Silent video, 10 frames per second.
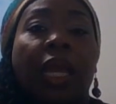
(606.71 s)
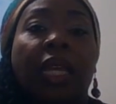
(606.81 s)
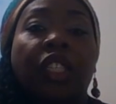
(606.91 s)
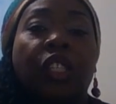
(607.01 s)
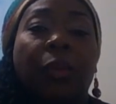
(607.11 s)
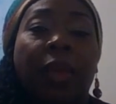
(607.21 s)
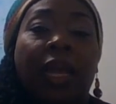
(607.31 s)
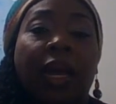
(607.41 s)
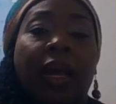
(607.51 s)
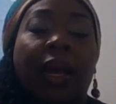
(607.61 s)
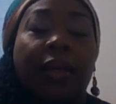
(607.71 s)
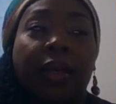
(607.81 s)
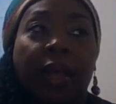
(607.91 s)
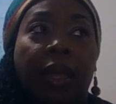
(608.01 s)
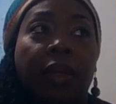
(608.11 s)
In Jamaica,
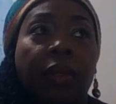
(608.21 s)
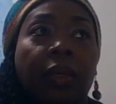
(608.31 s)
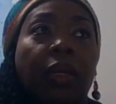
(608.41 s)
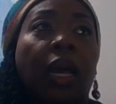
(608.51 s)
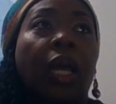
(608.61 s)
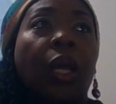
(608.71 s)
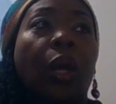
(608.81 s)
again, I